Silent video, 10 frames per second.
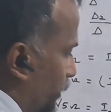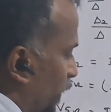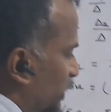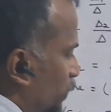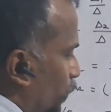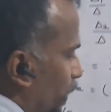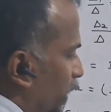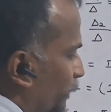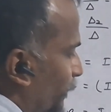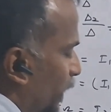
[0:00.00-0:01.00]
plus
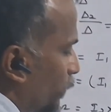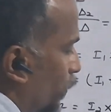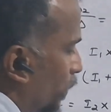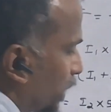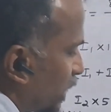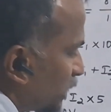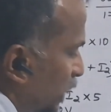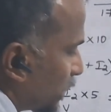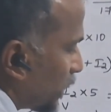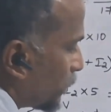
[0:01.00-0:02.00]
25 volt is
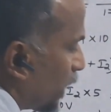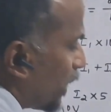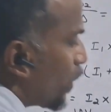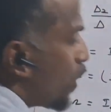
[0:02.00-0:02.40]
nothing but